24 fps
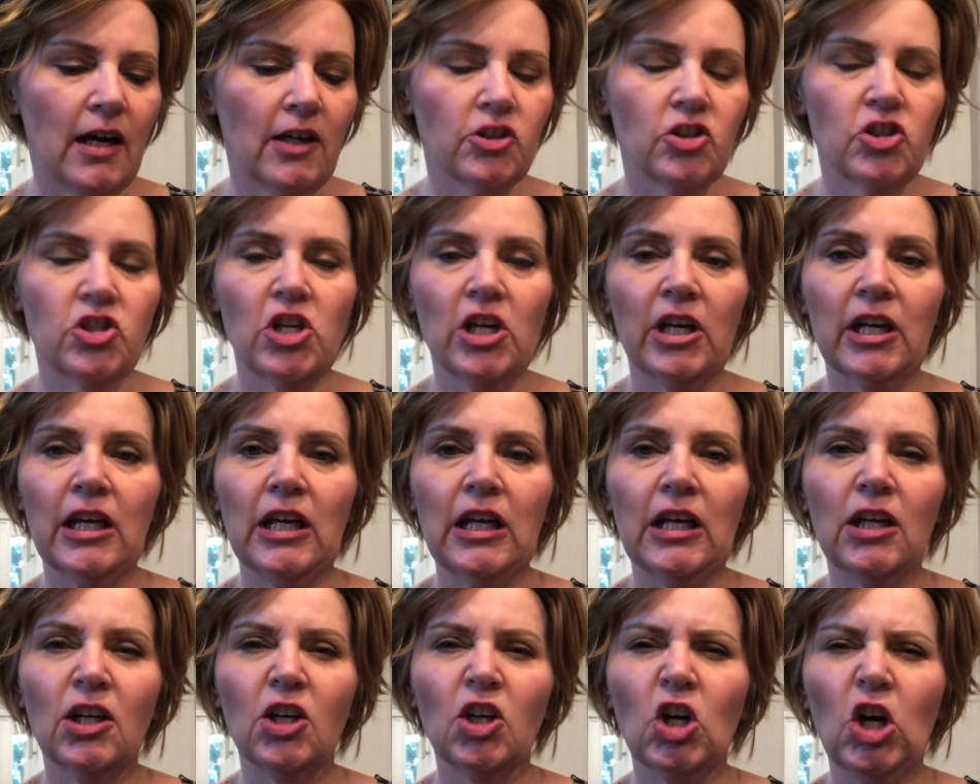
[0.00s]

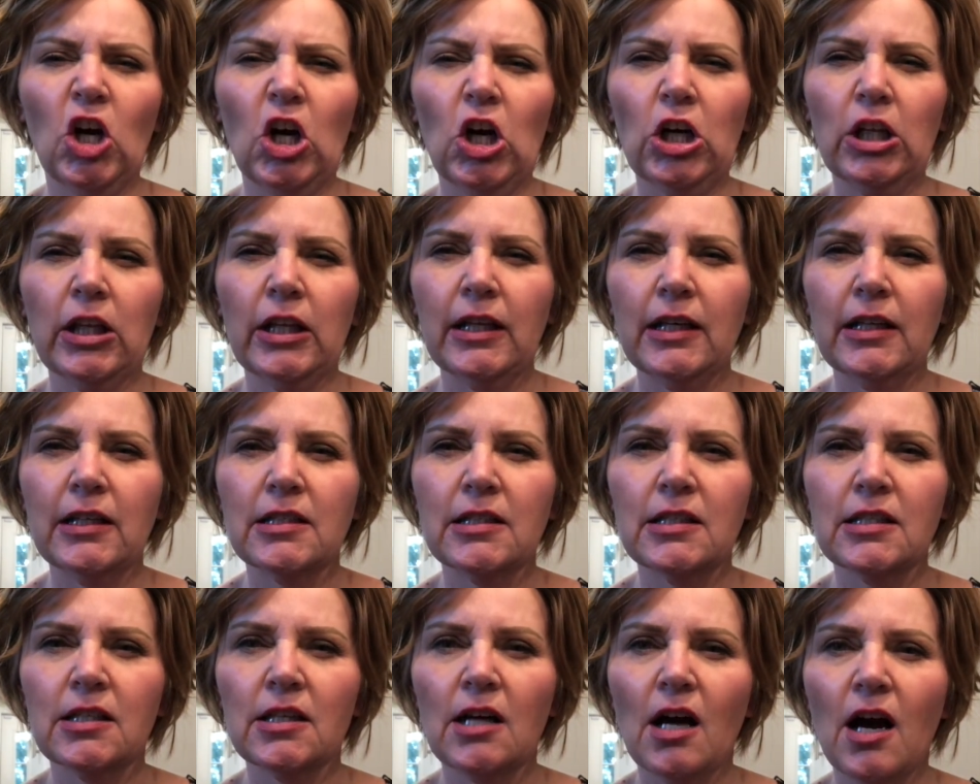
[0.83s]
chicken garlic
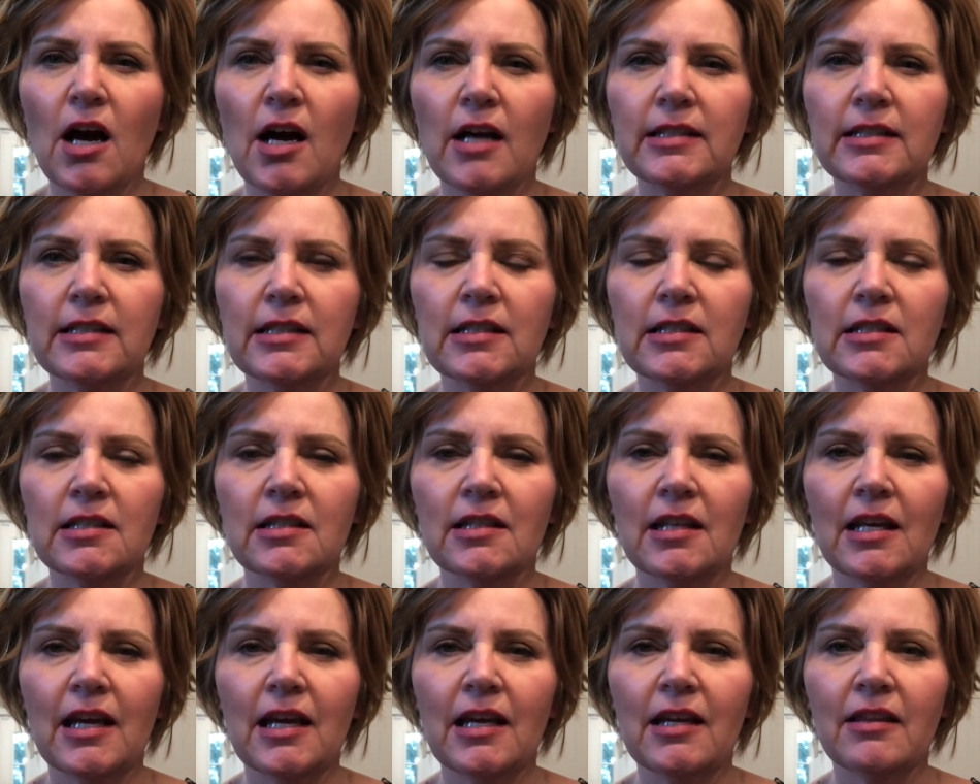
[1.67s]
sauce
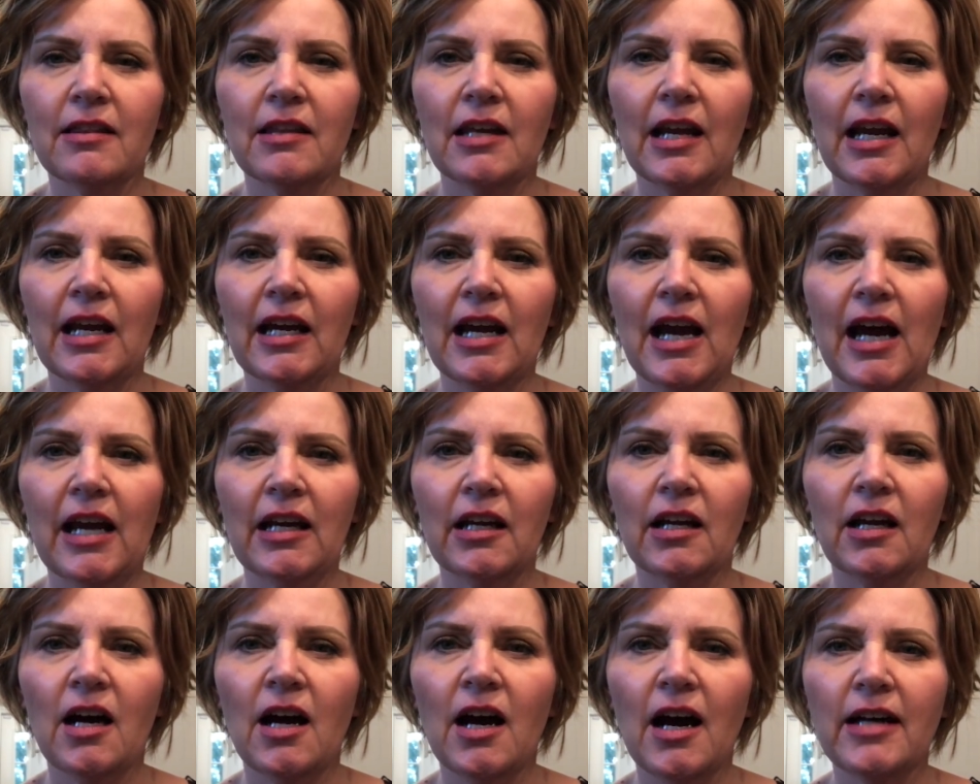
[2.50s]
thing that I got at
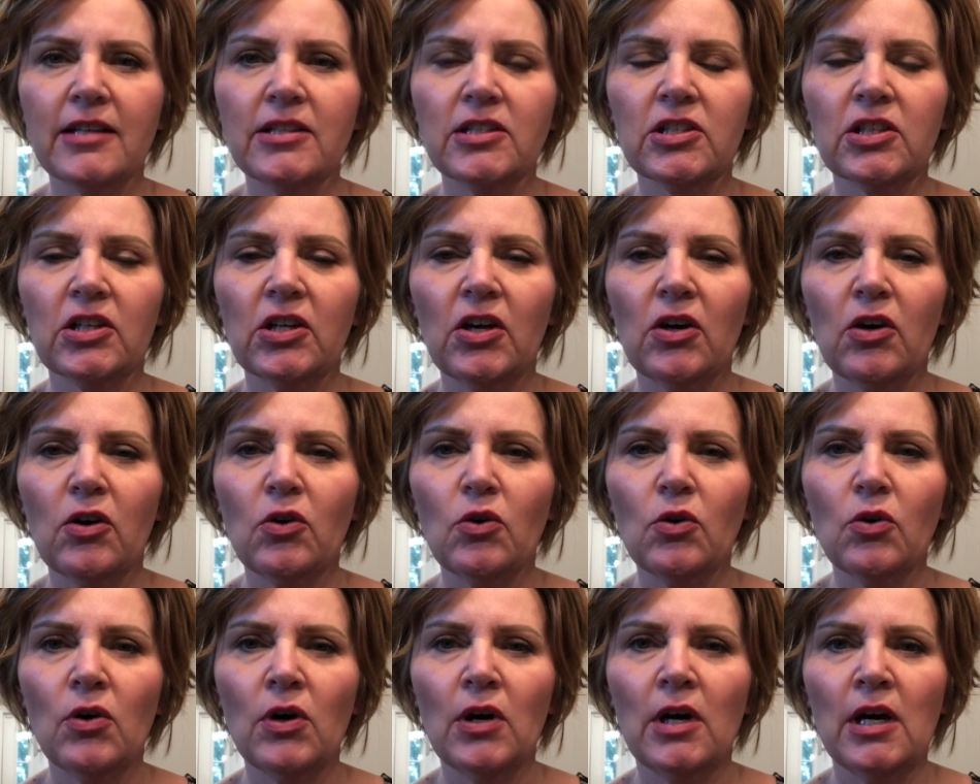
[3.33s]

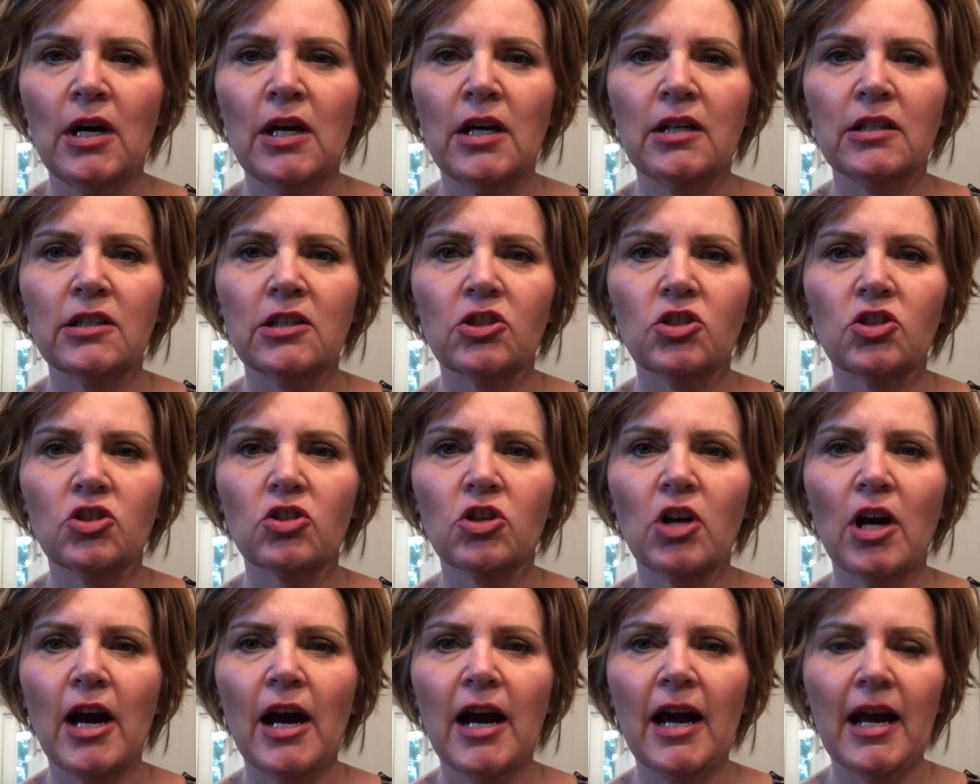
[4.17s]
Costco to
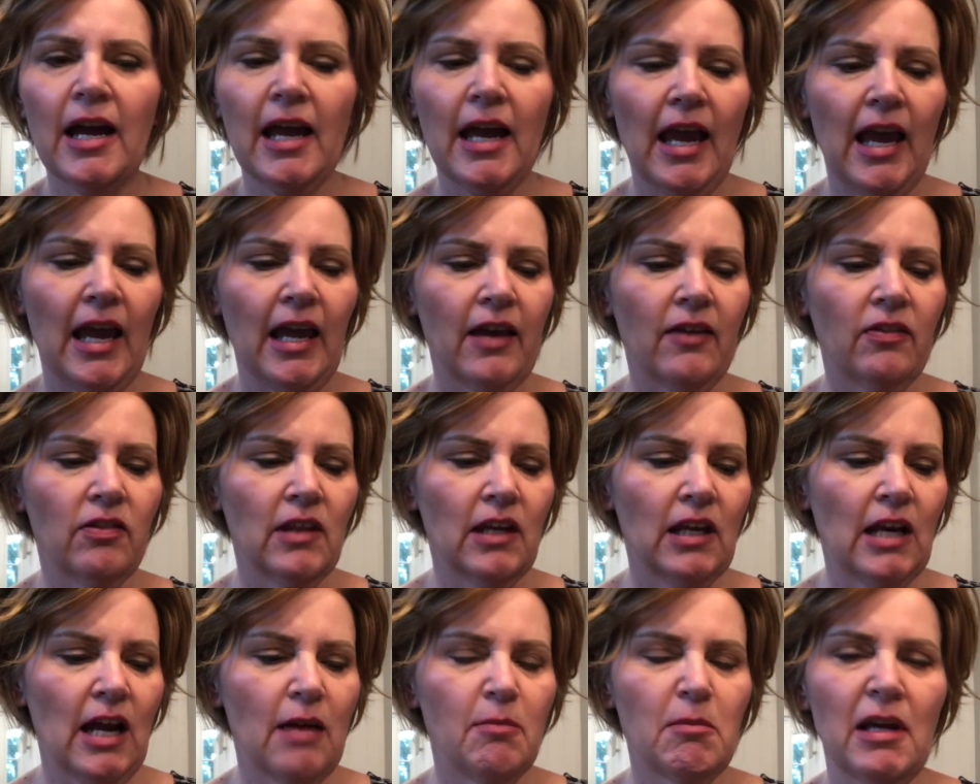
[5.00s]
try, and
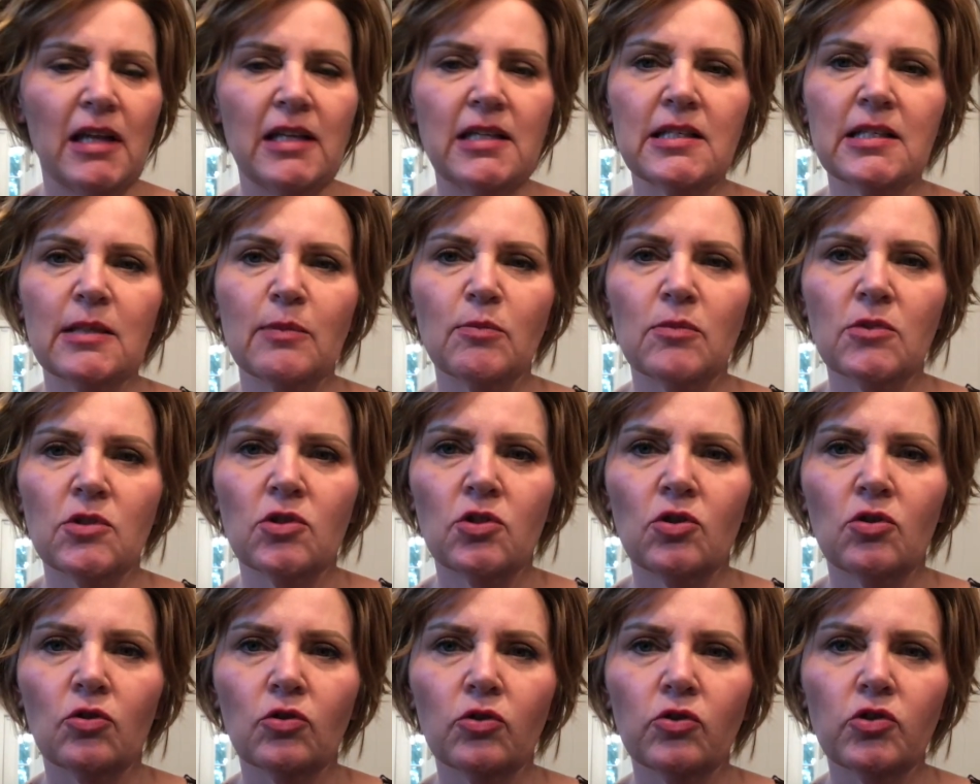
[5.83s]
then I made some
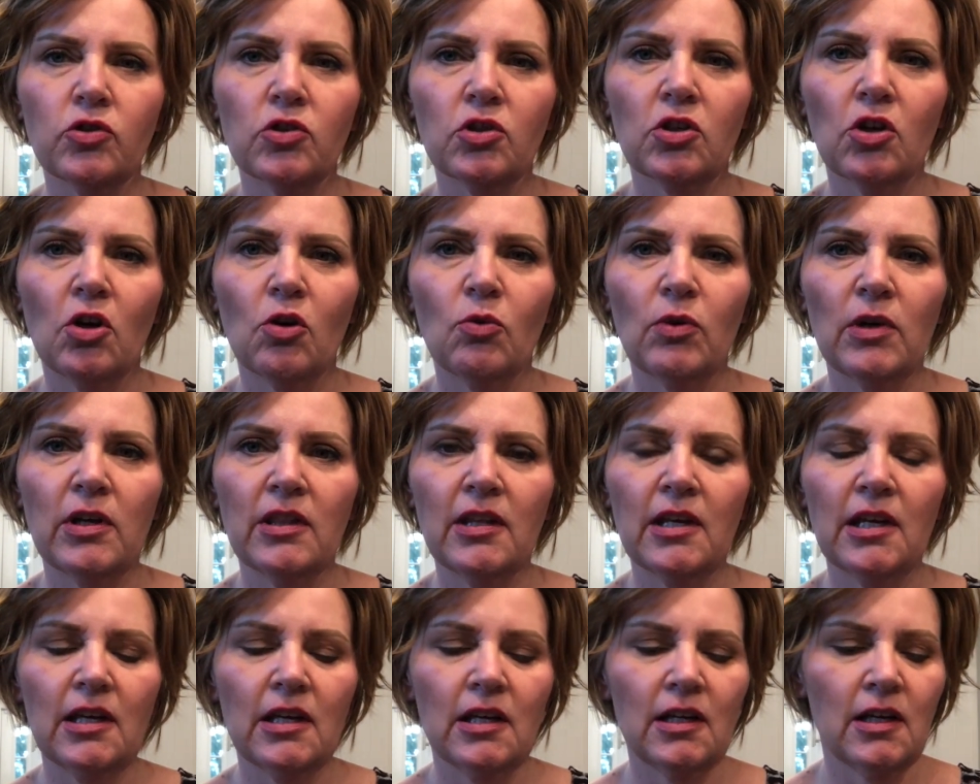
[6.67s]
zoodles to go with
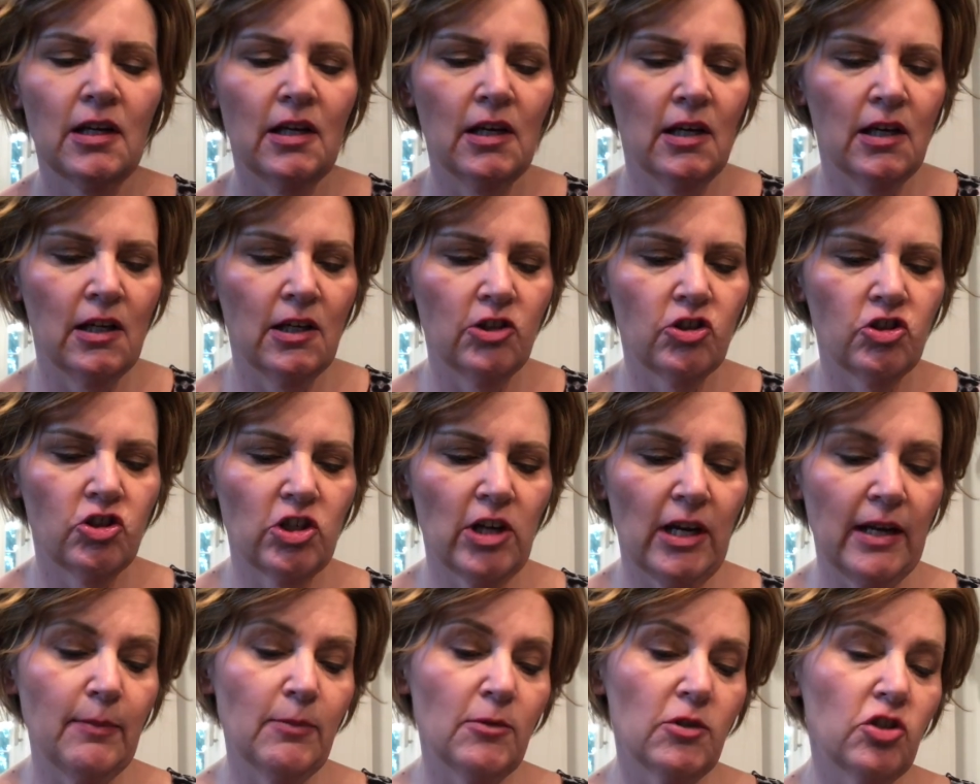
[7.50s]
it.
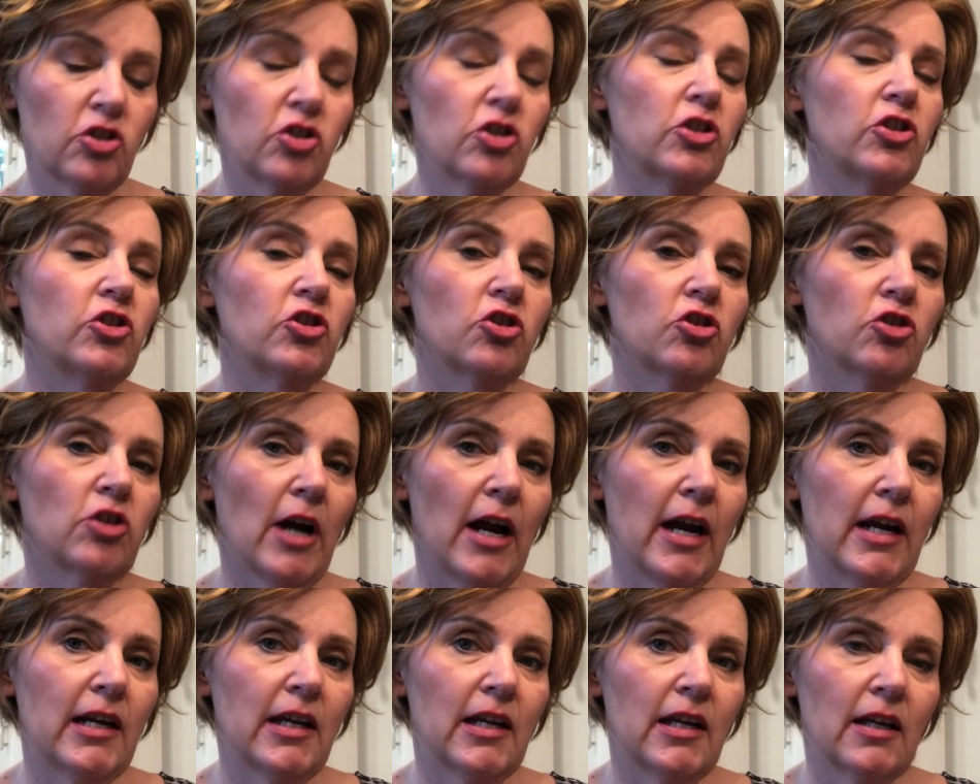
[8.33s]
James just
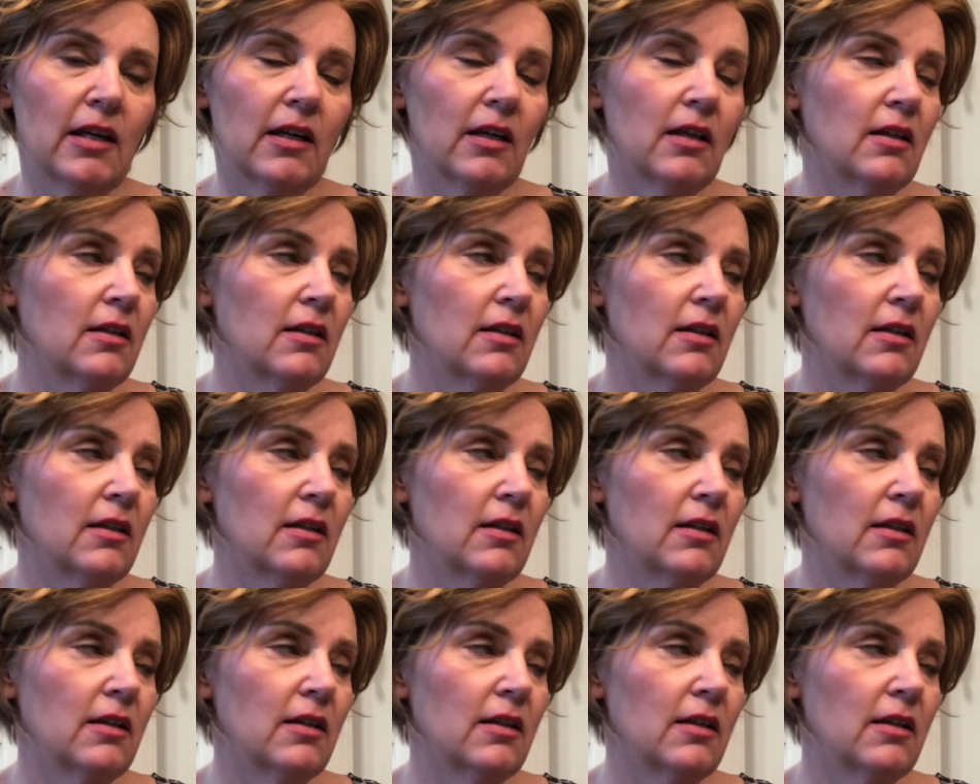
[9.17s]
tried it.